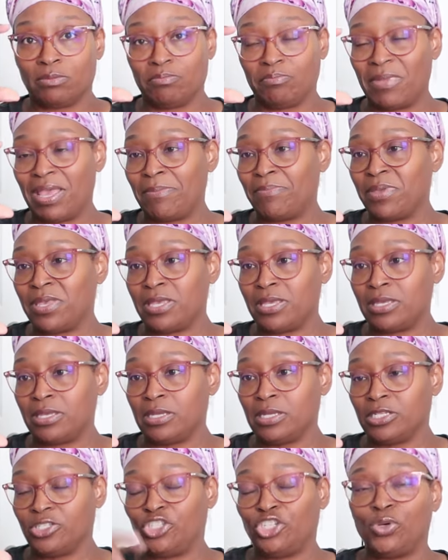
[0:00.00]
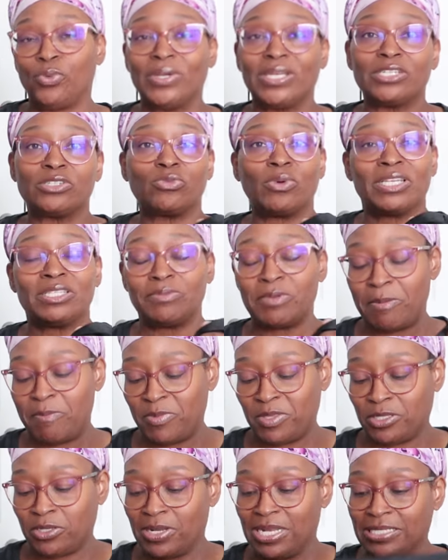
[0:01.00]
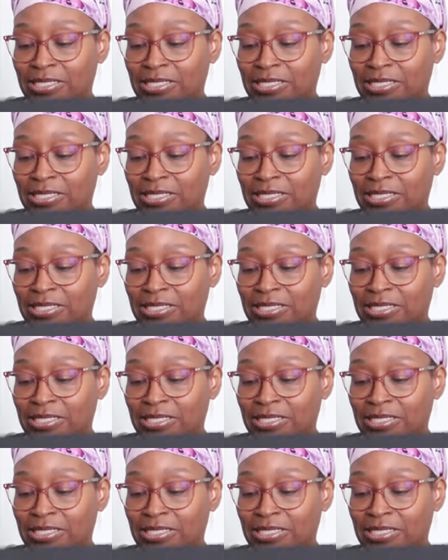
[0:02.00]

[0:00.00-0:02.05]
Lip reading: maybe 2-inch waistband. So